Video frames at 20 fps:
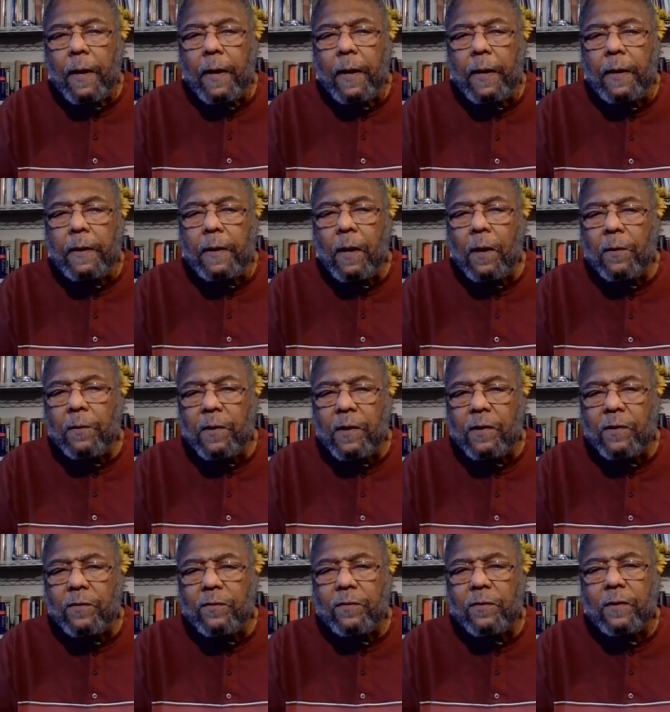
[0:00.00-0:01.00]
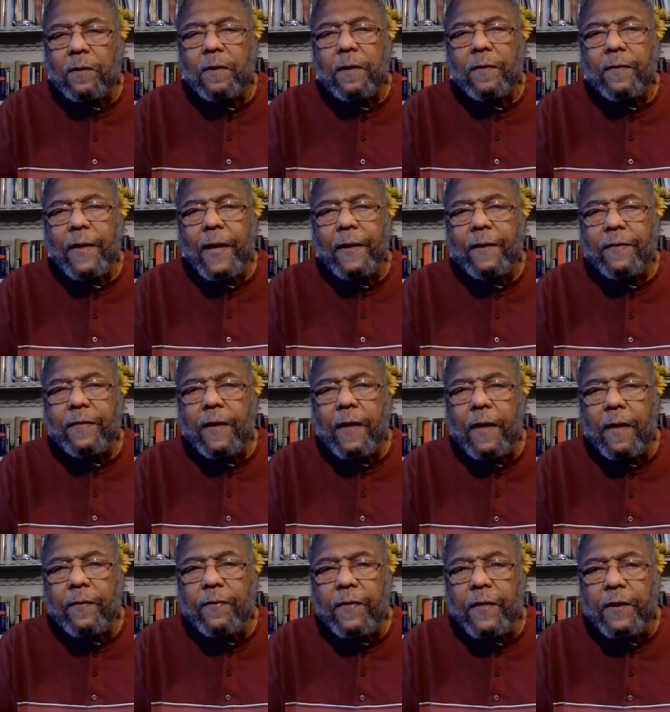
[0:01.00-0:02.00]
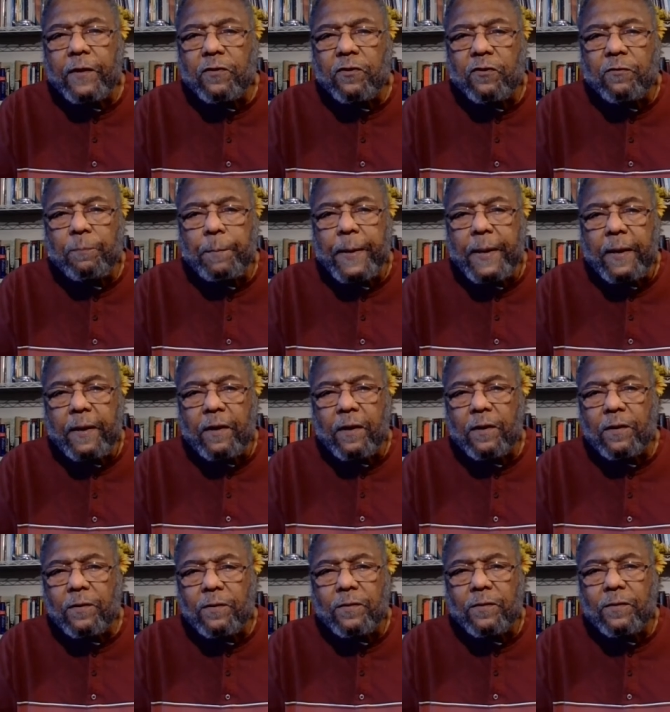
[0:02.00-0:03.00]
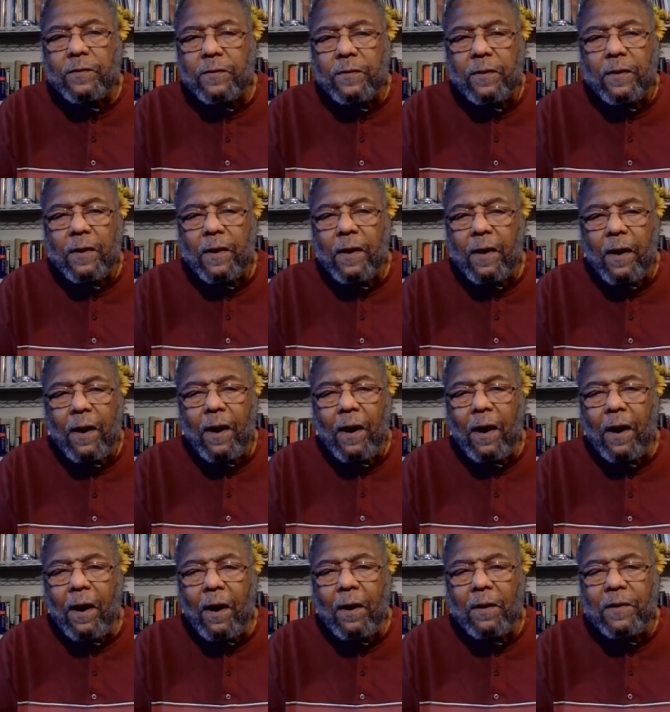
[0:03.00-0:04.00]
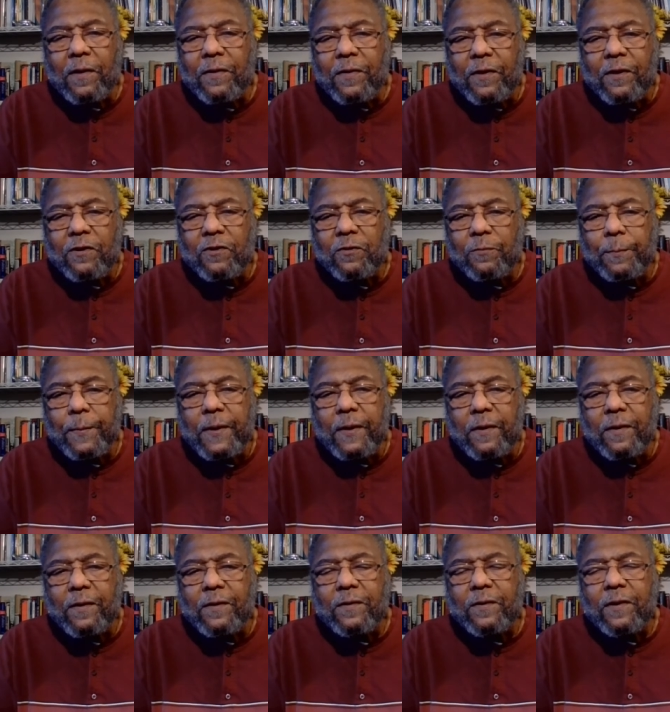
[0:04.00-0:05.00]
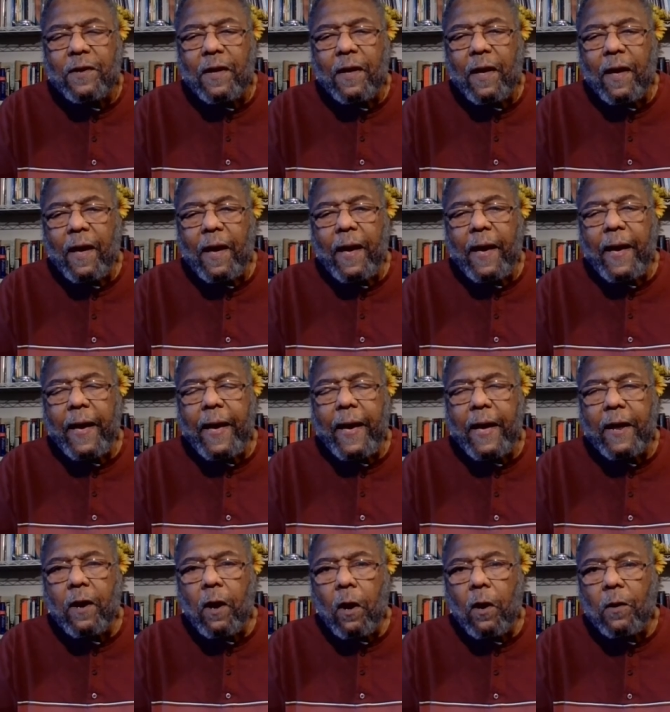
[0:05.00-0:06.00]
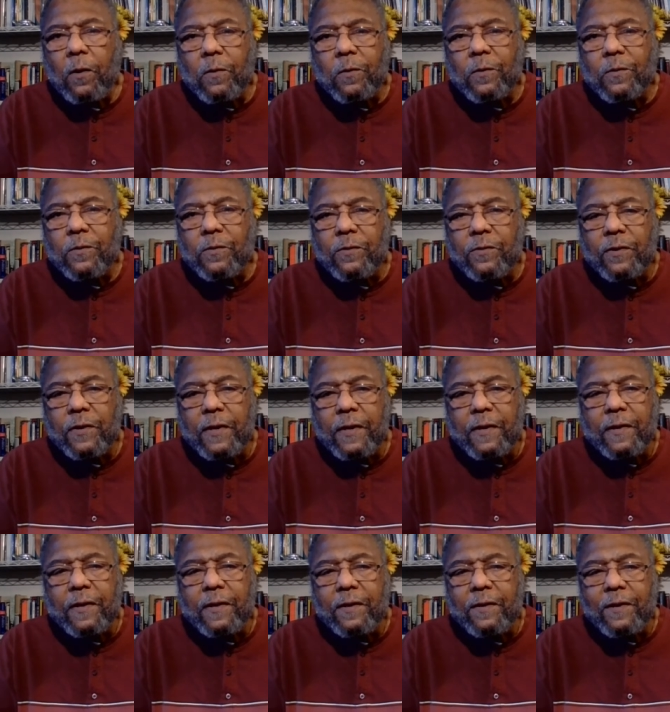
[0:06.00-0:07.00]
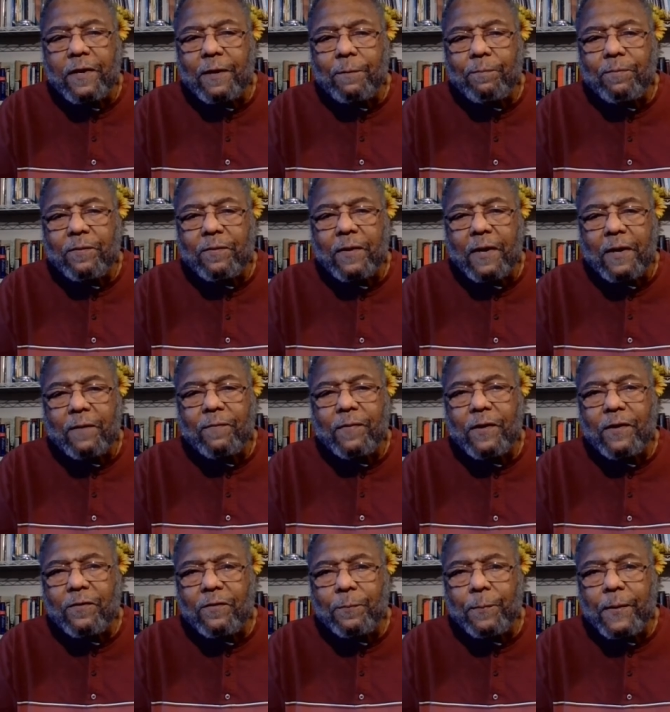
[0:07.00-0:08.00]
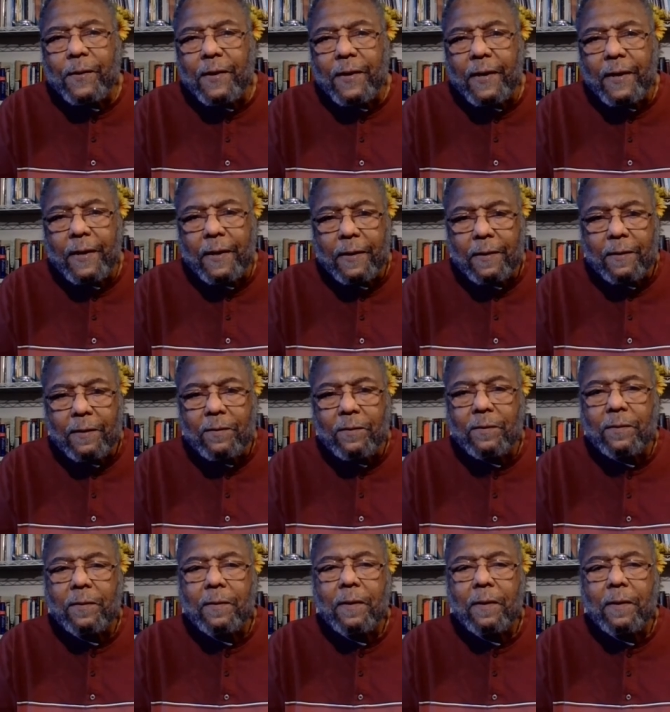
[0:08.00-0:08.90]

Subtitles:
he noticed that their spears, all of their spears, had holes in the tips of their spearheads.